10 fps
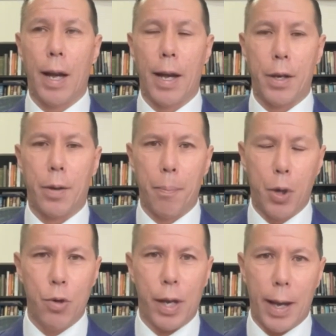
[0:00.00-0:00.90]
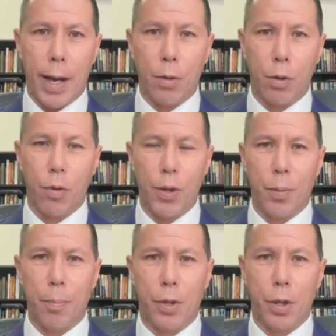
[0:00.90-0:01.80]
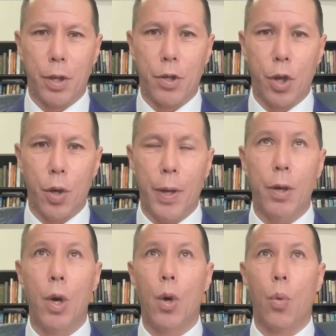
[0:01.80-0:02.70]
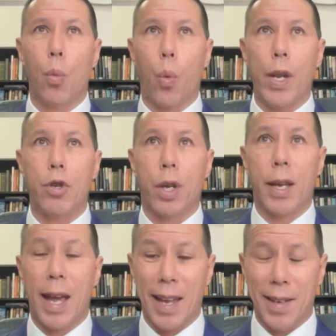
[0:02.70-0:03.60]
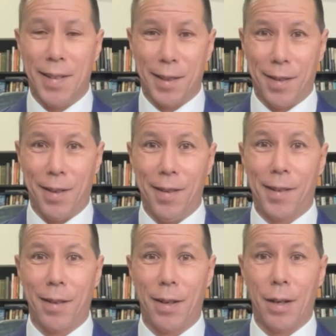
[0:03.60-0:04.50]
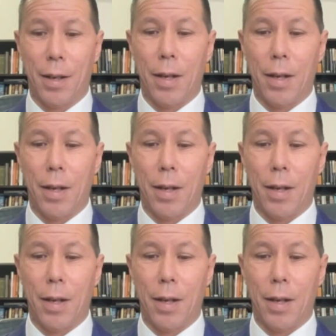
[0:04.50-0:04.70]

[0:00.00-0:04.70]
a computer algorithm to determine which cases